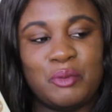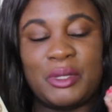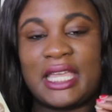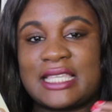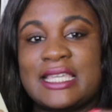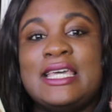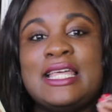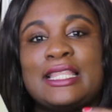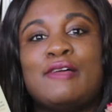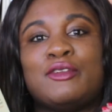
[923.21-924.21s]
But yes,
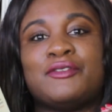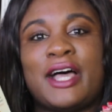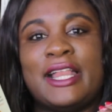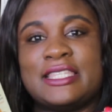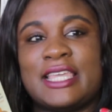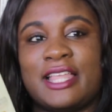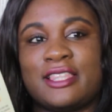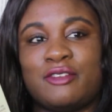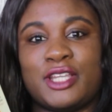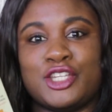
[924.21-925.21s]
the level of violence there and
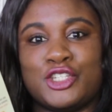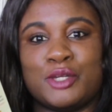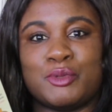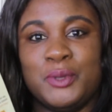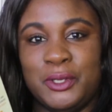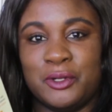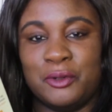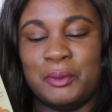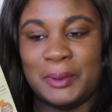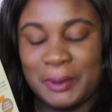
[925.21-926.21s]
that relationship between
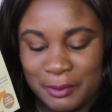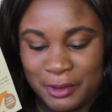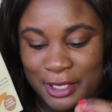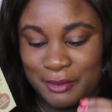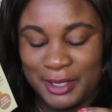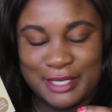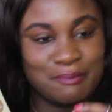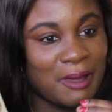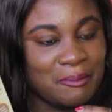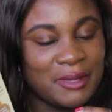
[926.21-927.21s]
him and his
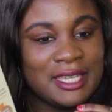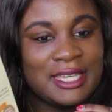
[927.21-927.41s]
mum